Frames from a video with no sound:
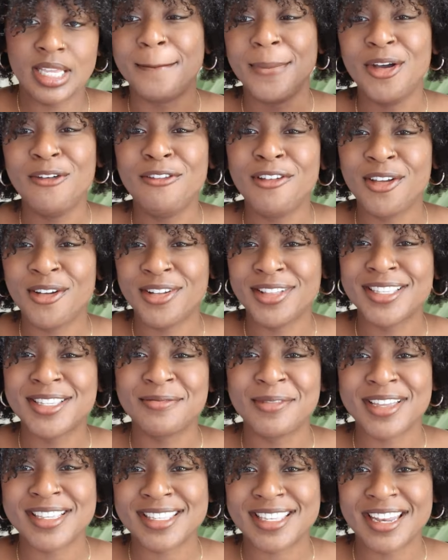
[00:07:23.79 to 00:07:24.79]
Moving on to
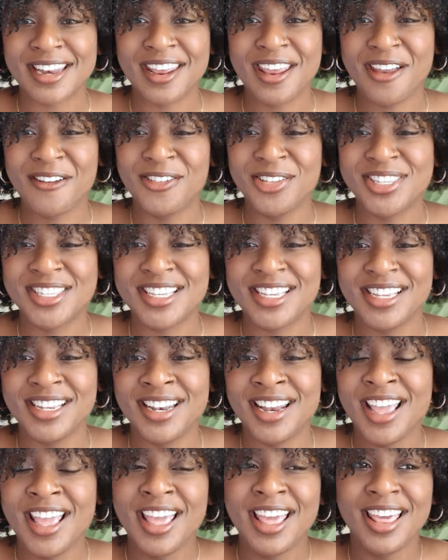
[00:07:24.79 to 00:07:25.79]
my skincare routine.